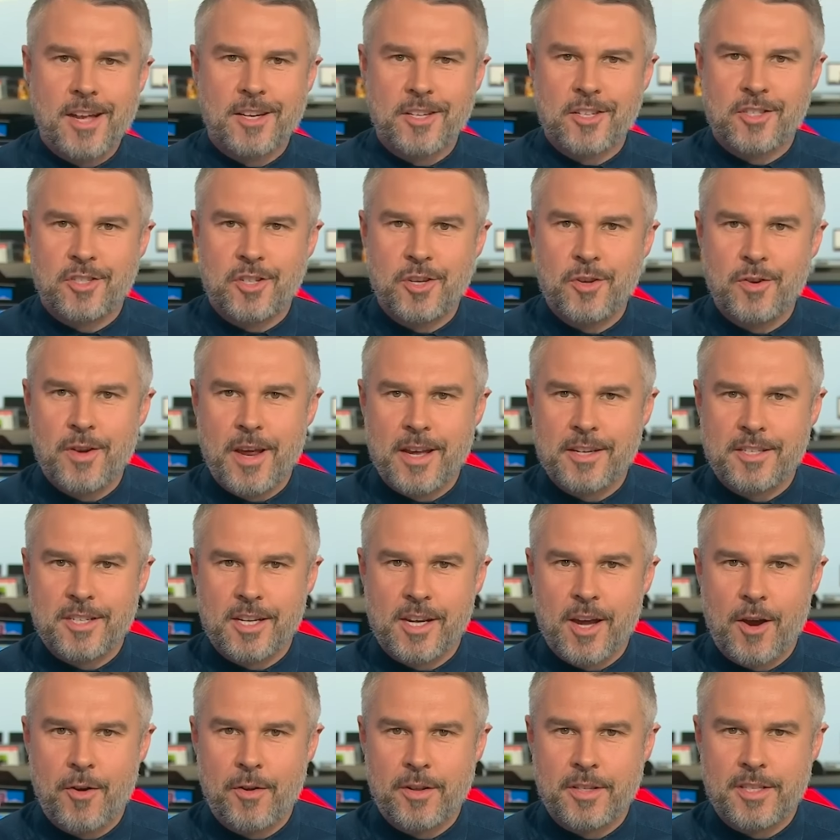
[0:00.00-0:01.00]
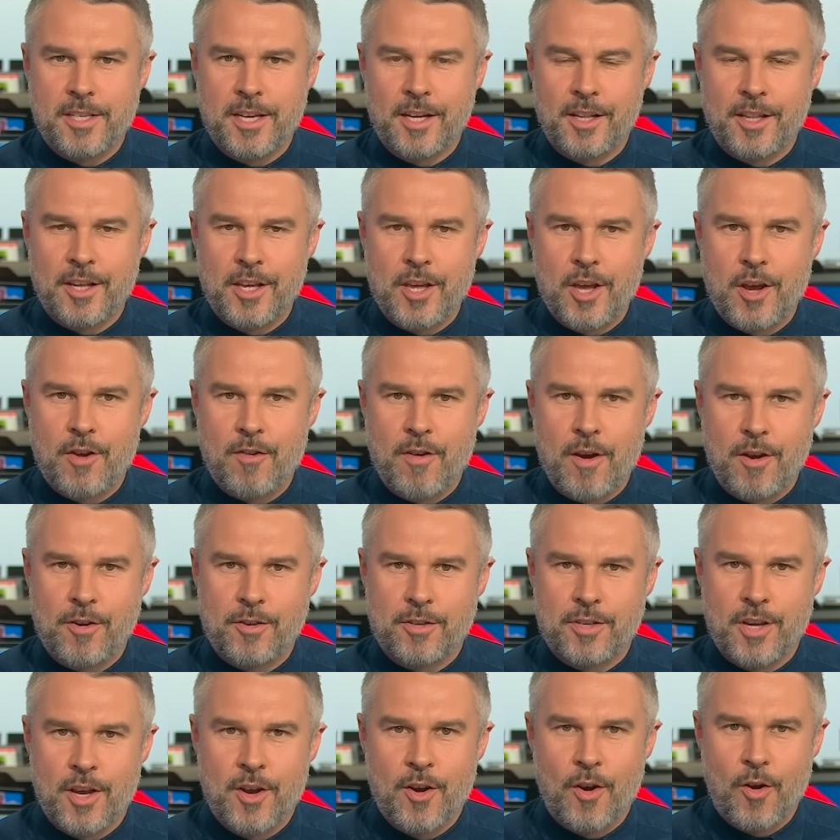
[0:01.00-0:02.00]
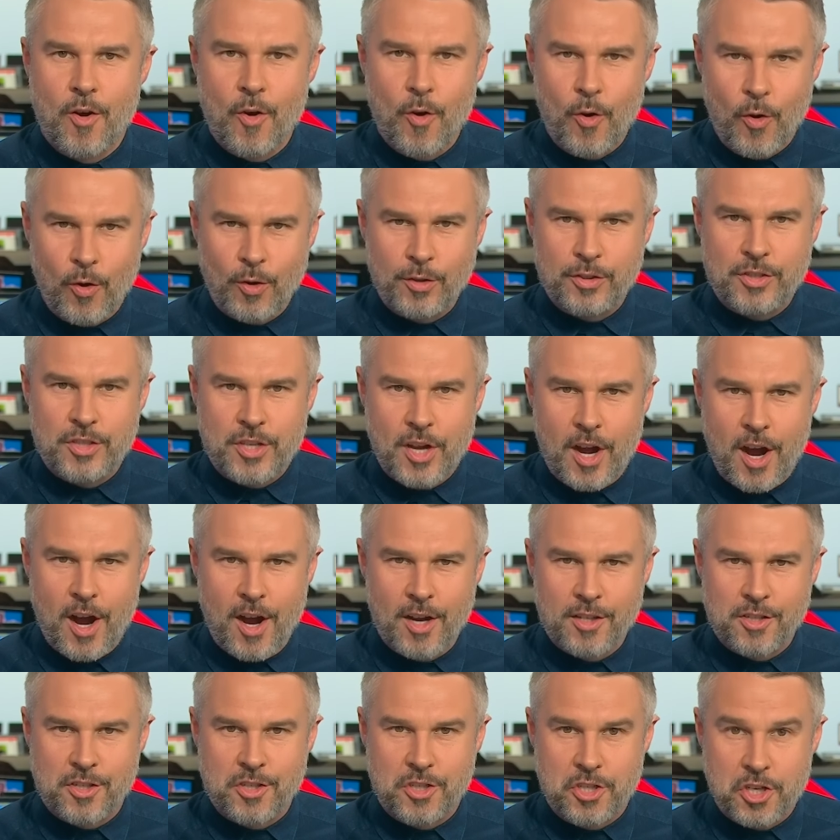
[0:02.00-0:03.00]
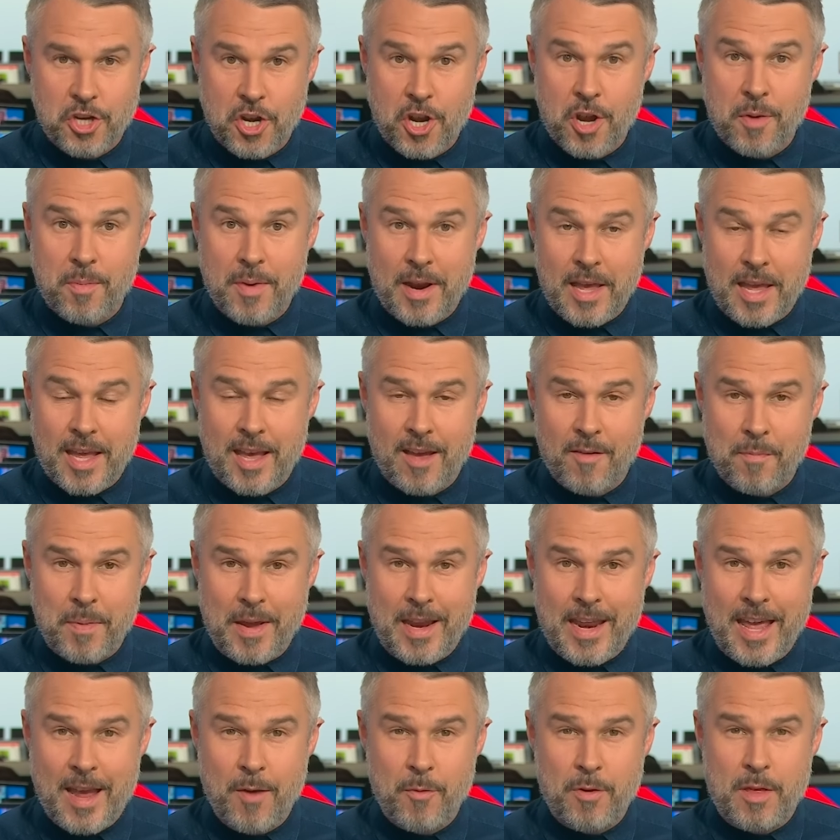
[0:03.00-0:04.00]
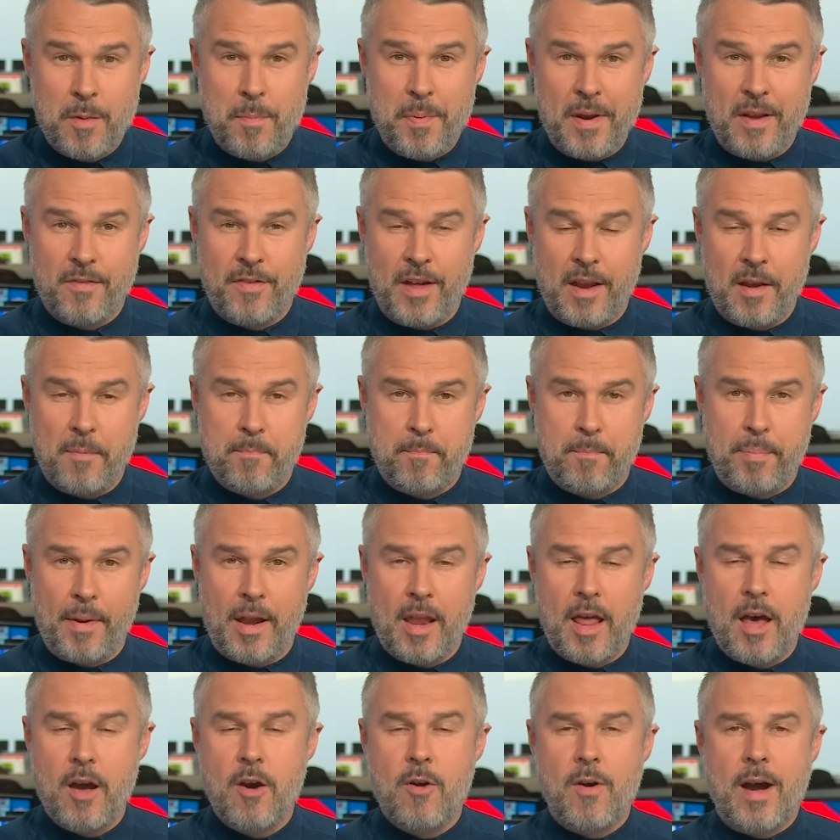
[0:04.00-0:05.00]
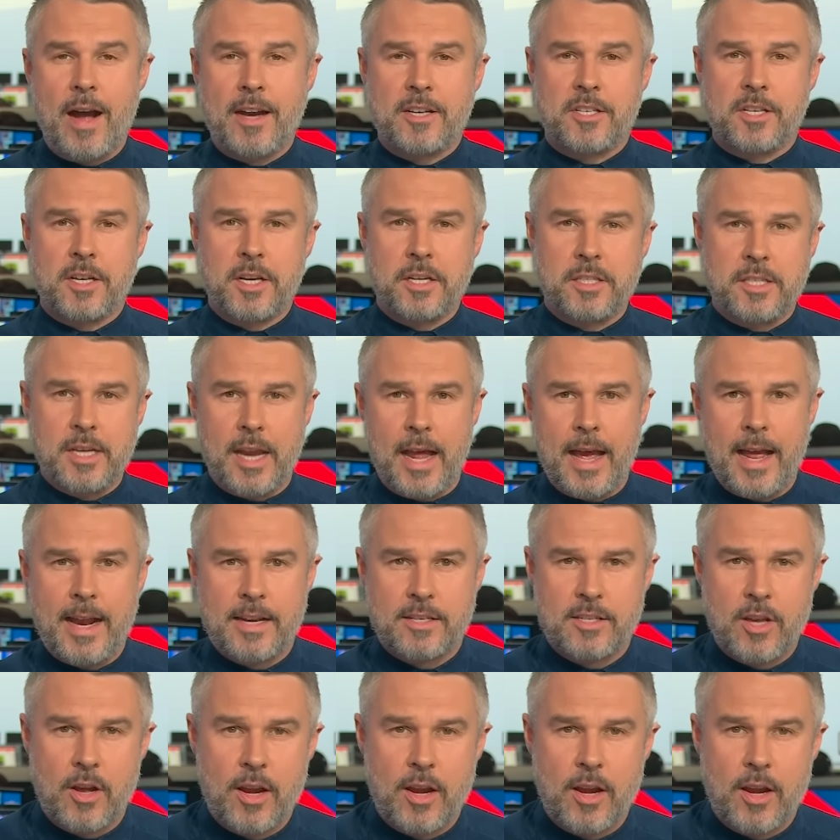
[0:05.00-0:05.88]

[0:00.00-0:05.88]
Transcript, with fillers: Just two days to go until the Euros all starts. Germany have been hit with a bit of a blow actually today. Let's go